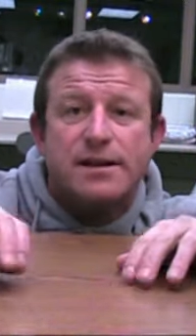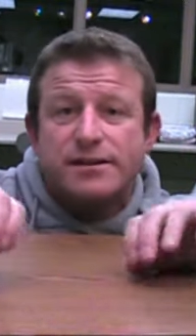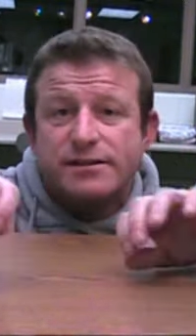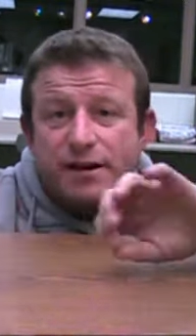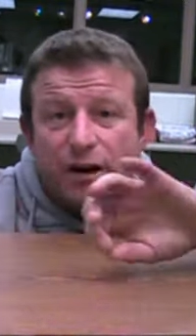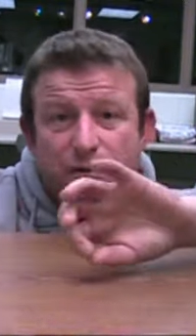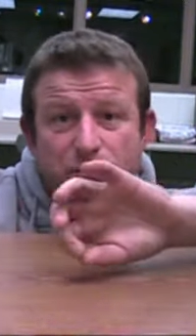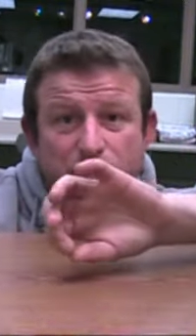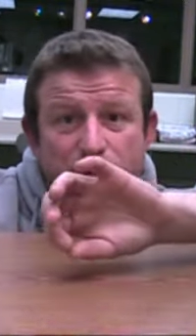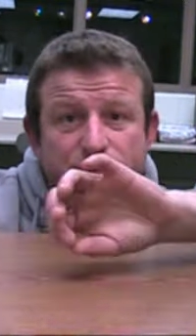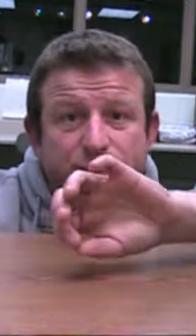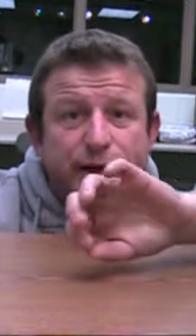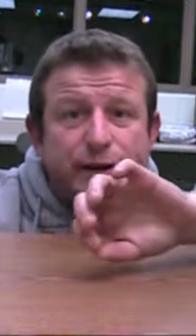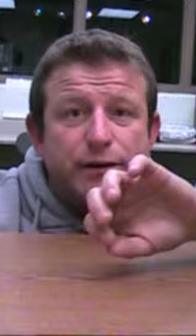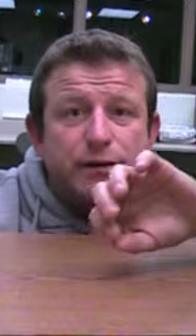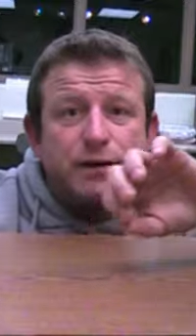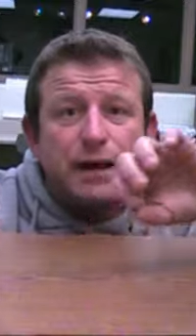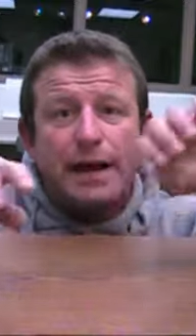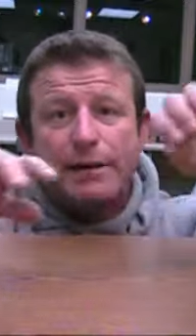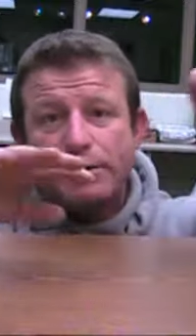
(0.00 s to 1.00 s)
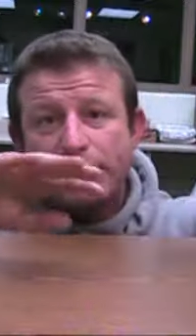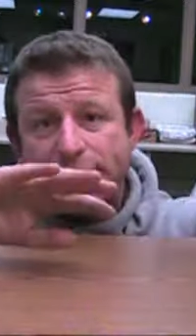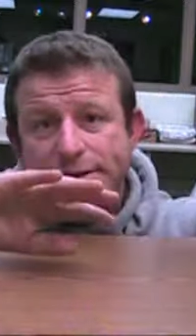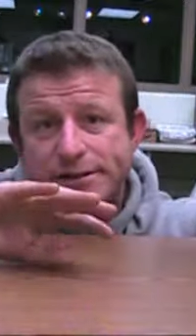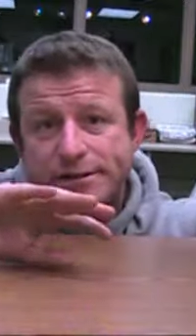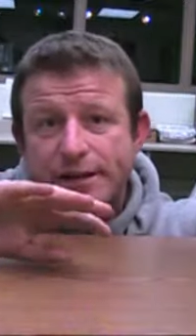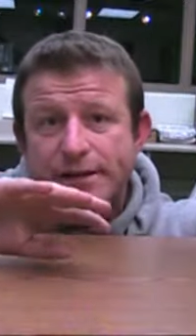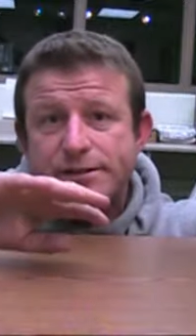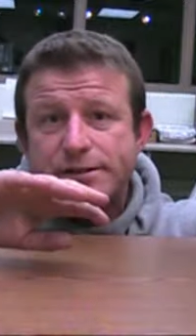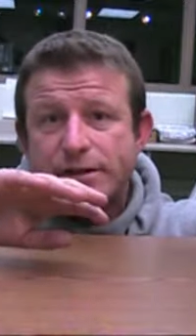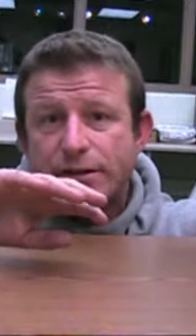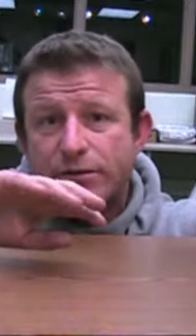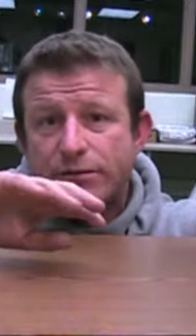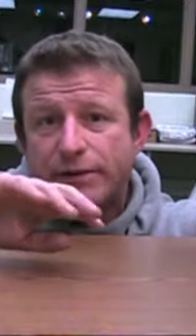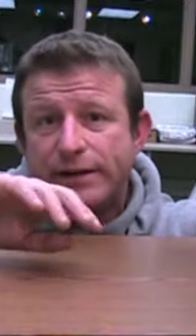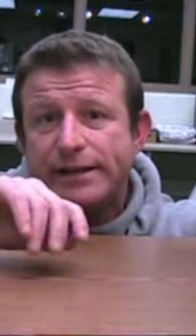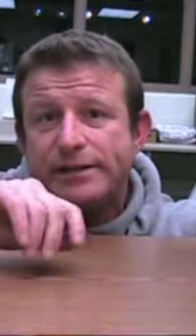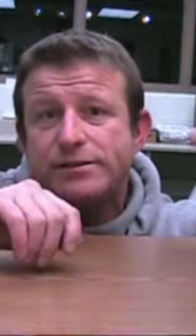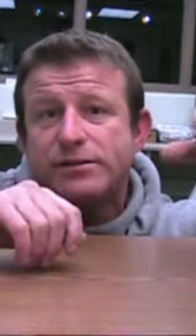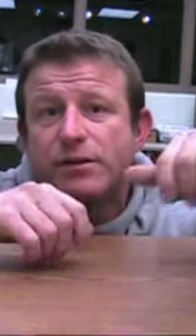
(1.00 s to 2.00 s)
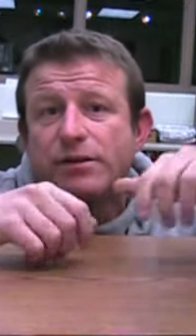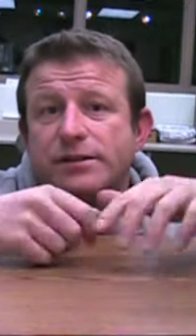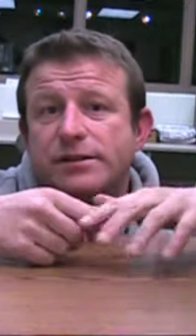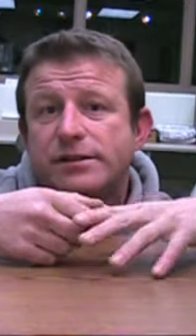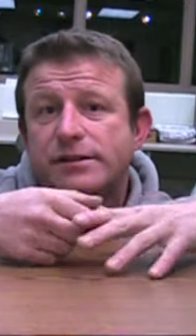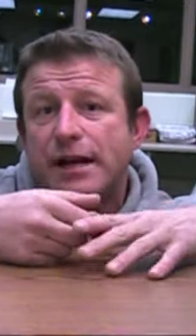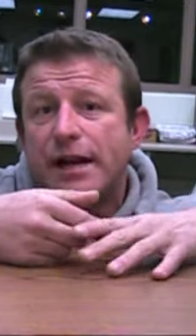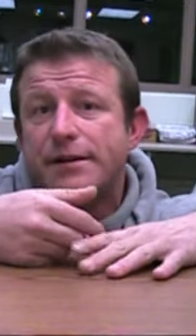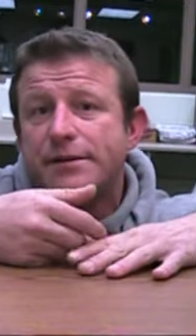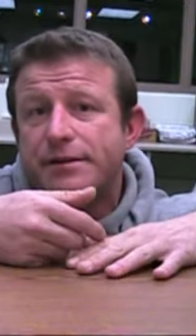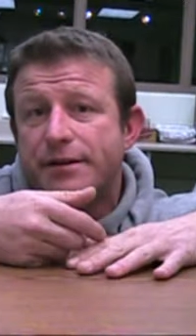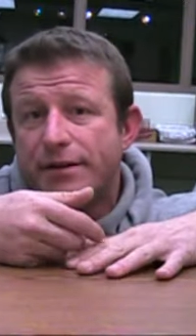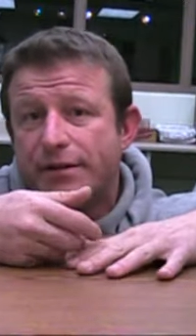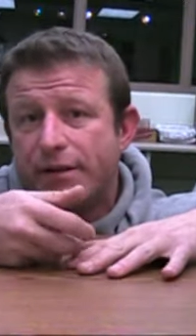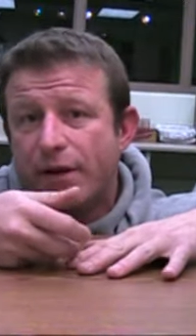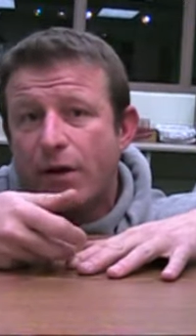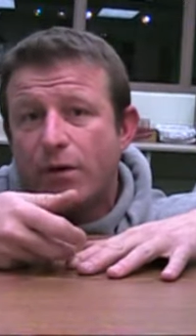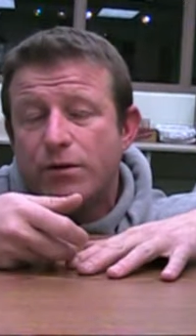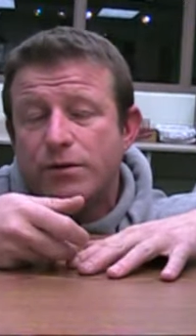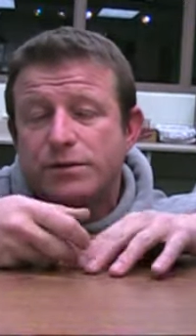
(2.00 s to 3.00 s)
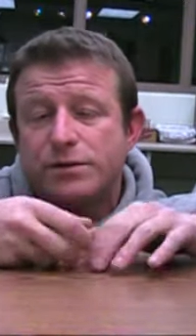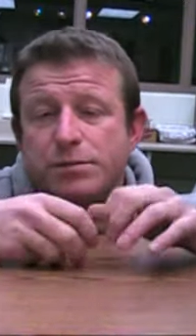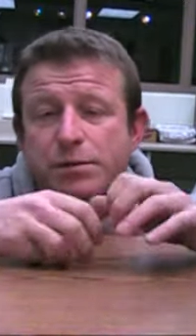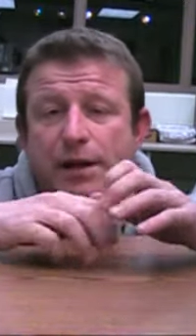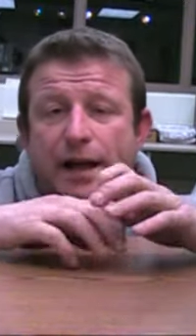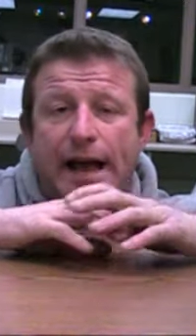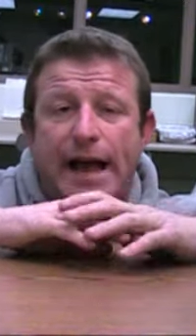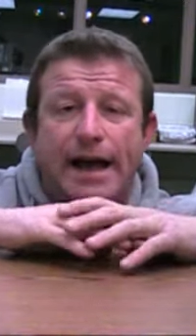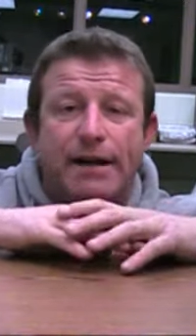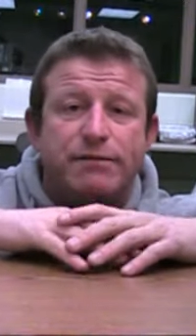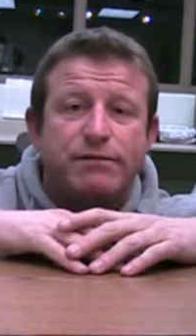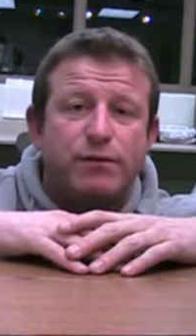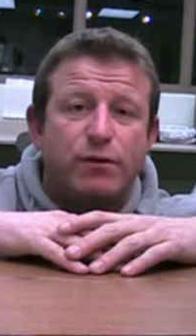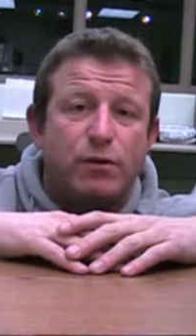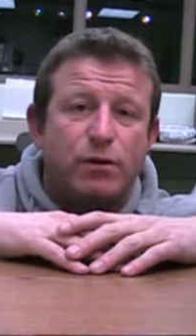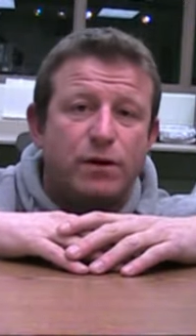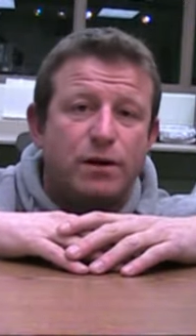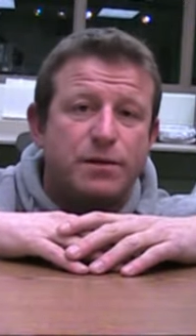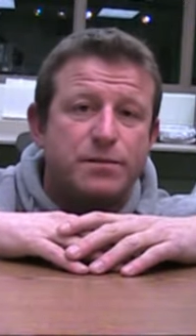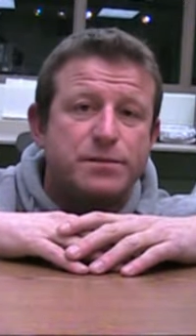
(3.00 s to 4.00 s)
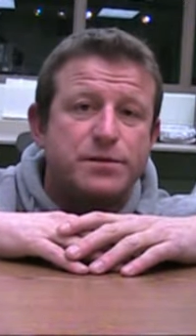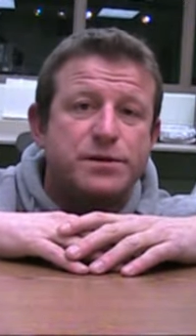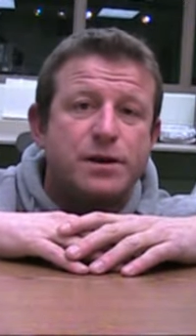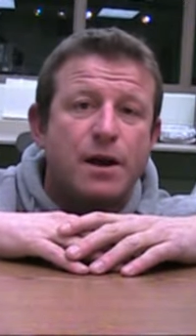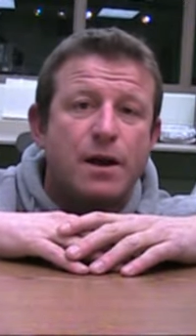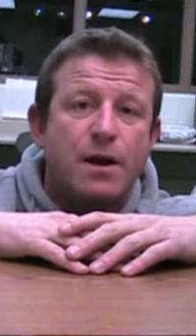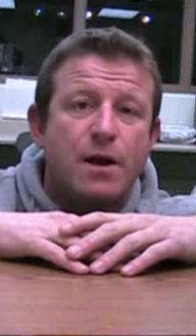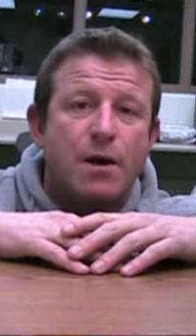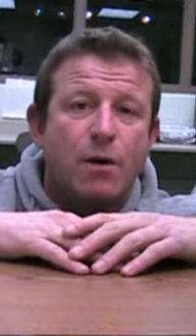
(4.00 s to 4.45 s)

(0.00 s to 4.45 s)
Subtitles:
Start moving your library's digital resources onto those platforms.